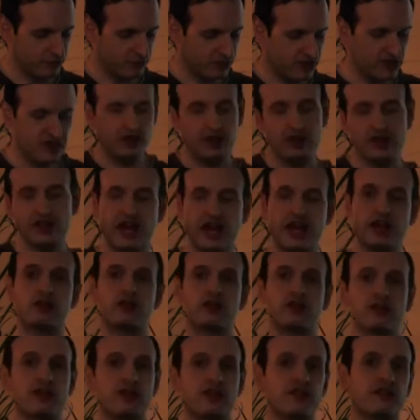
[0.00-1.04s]
Basically, I
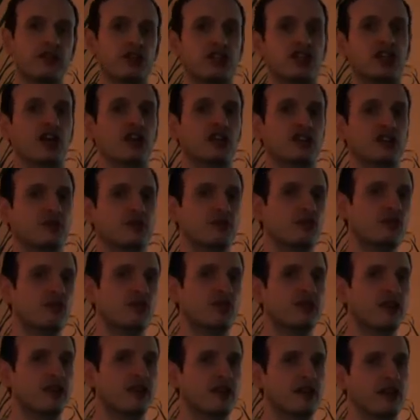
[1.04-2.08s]
don't even charge it
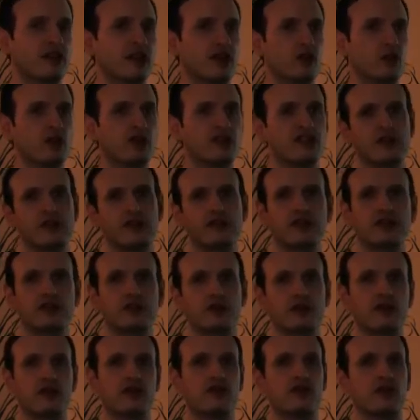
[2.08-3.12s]
more than like once every
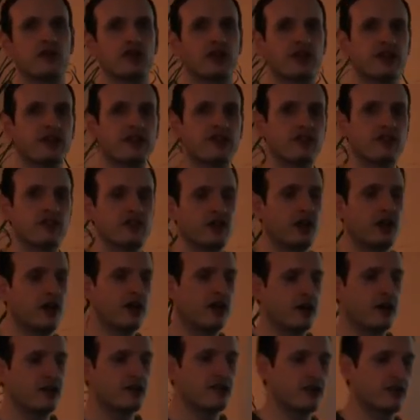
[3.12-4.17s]
3 or 4 days.
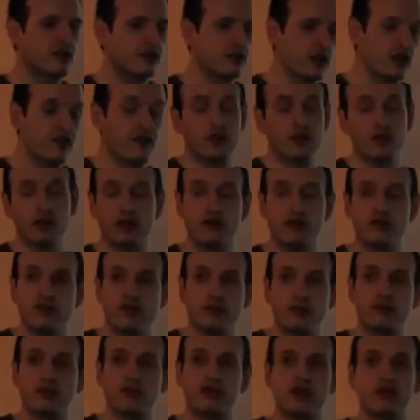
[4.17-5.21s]
So even though I
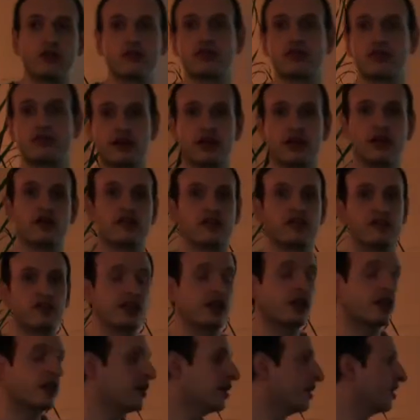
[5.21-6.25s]
use it more than 2 or 3 hours
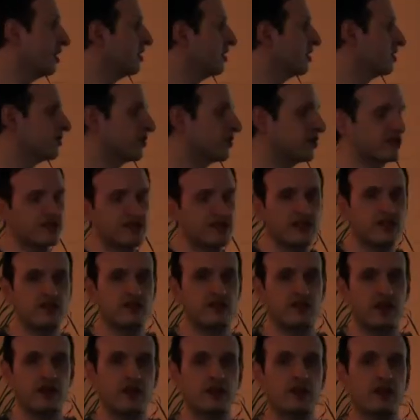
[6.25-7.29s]
every day. So
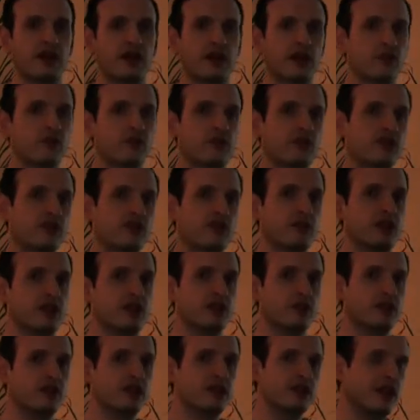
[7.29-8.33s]
it's very reliable as a
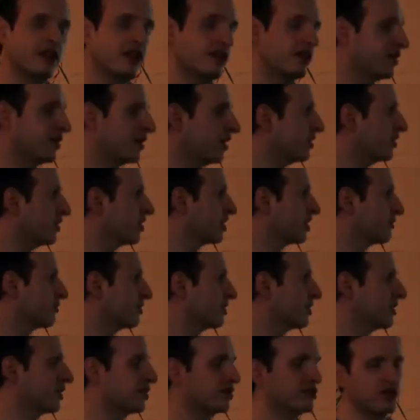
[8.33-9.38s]
battery, and you can
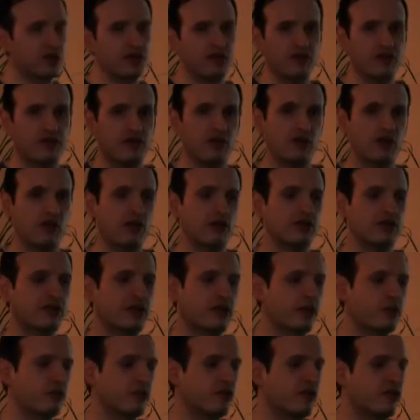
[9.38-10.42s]
really enjoy it for a long
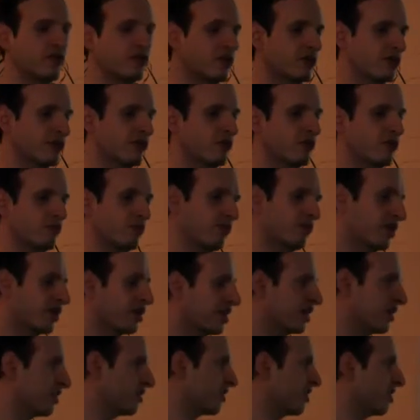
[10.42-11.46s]
time before
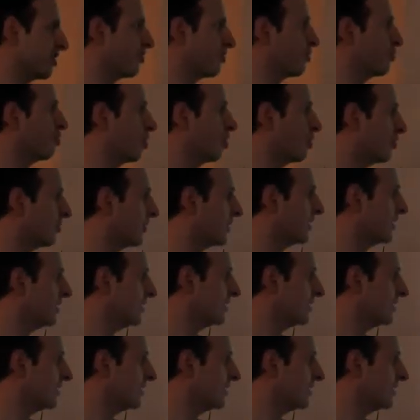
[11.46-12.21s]
plugging it again in the wall.